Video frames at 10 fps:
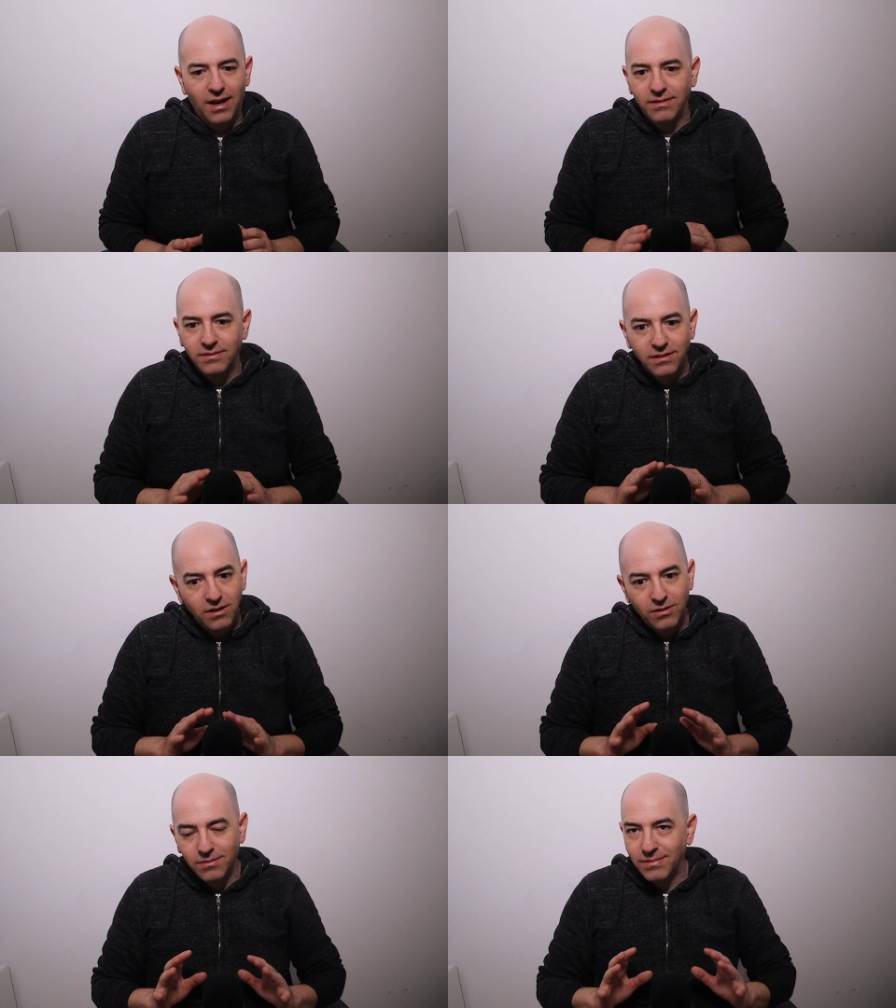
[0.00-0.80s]

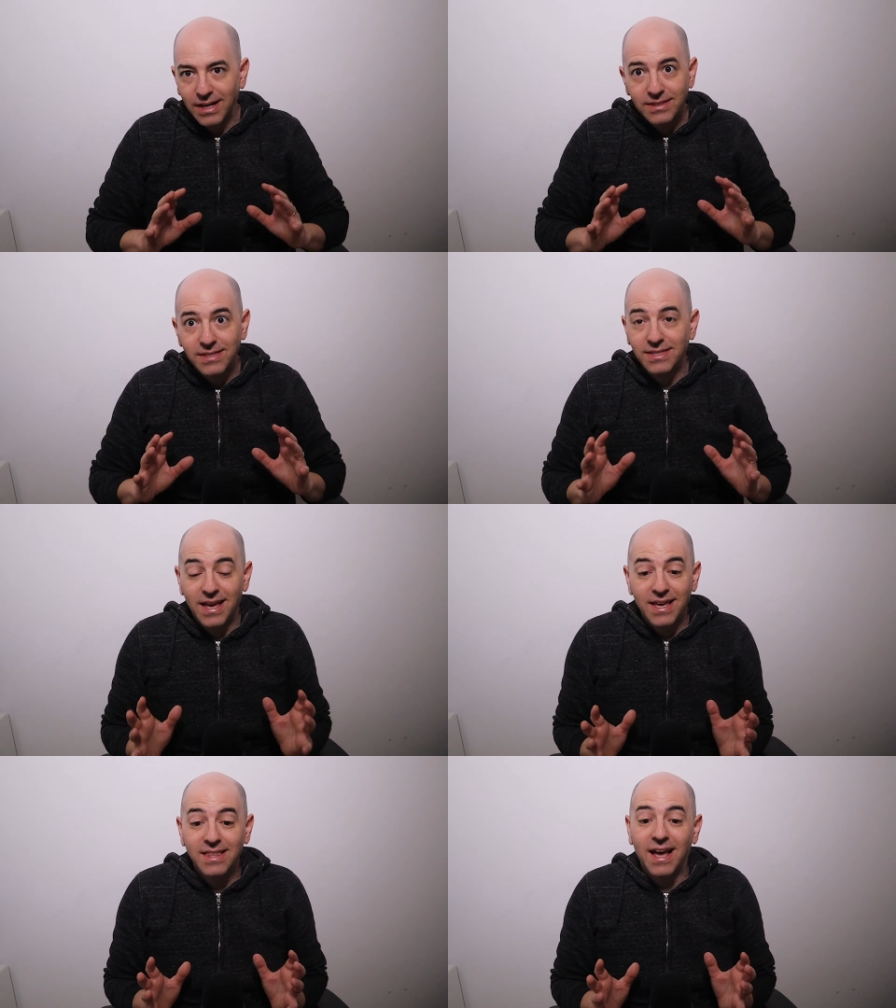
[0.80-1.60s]
No, I'm not
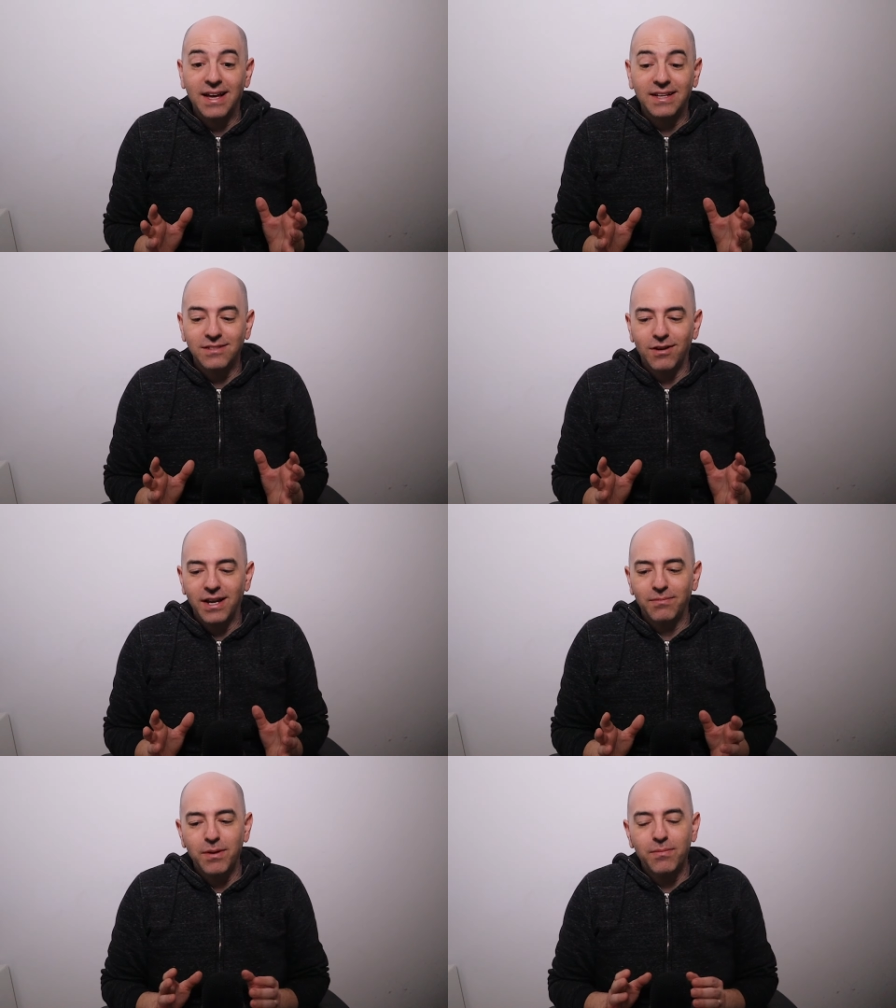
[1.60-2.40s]
saying that,
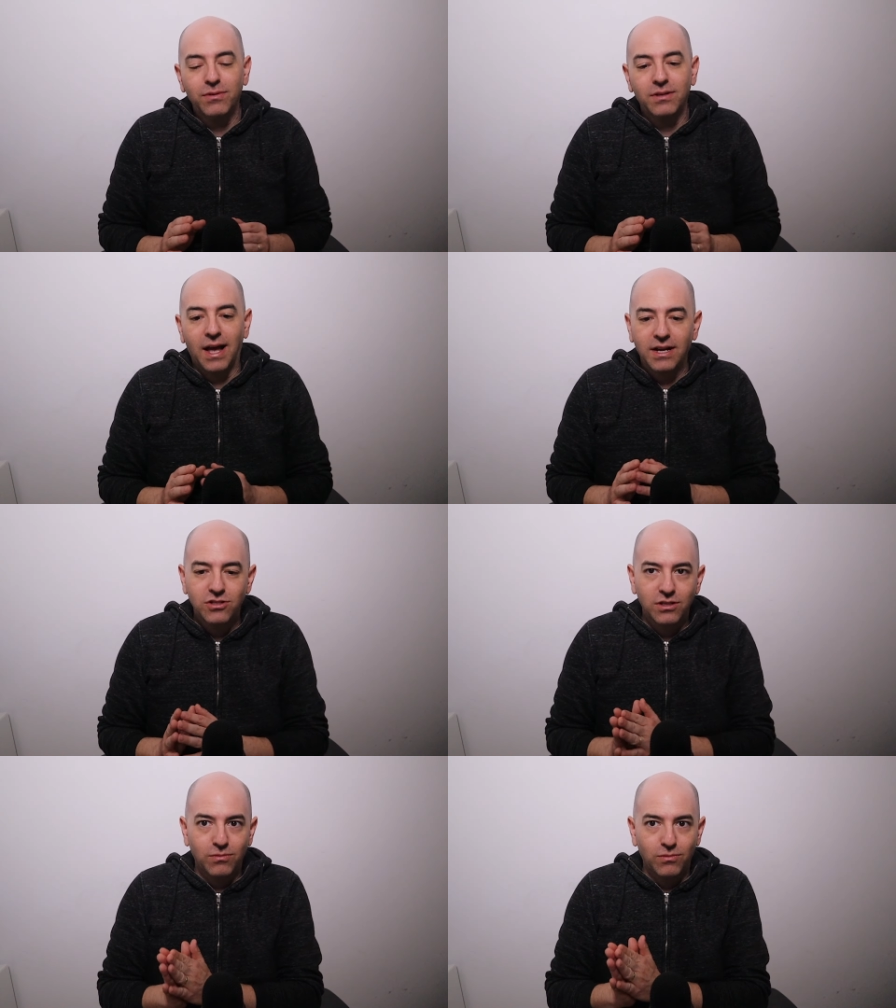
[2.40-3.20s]
right? People that
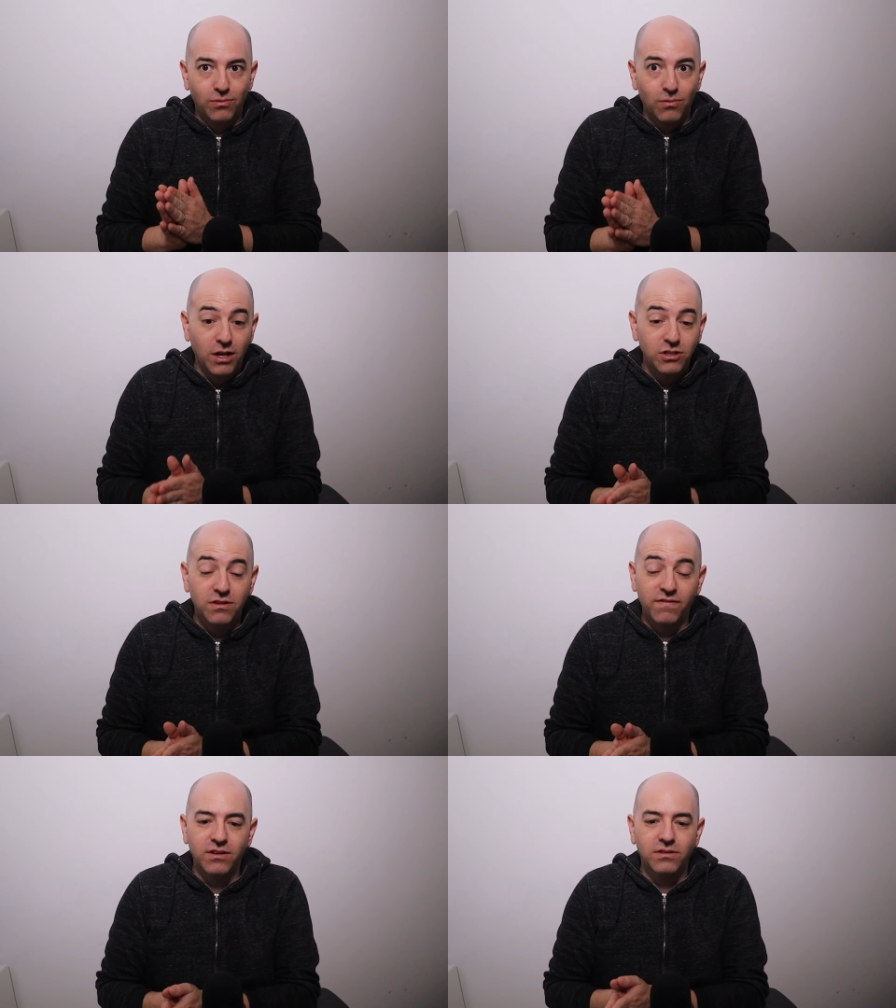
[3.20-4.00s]
actually watch the
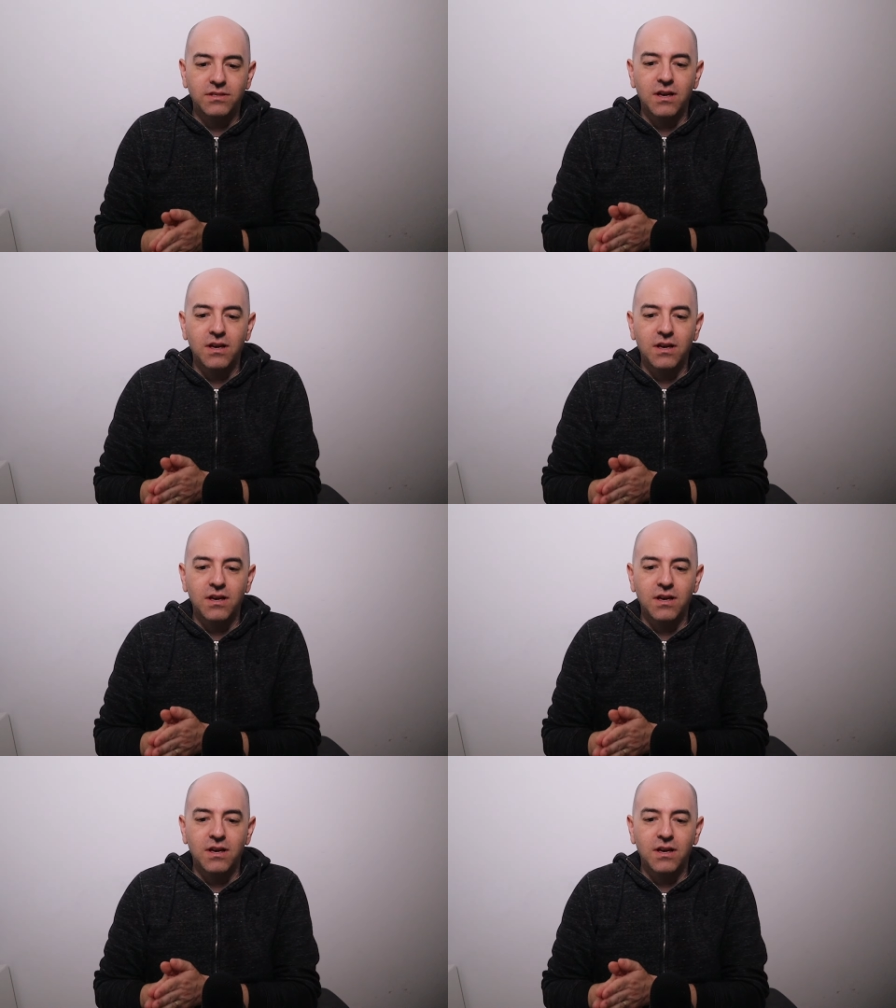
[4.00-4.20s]
videos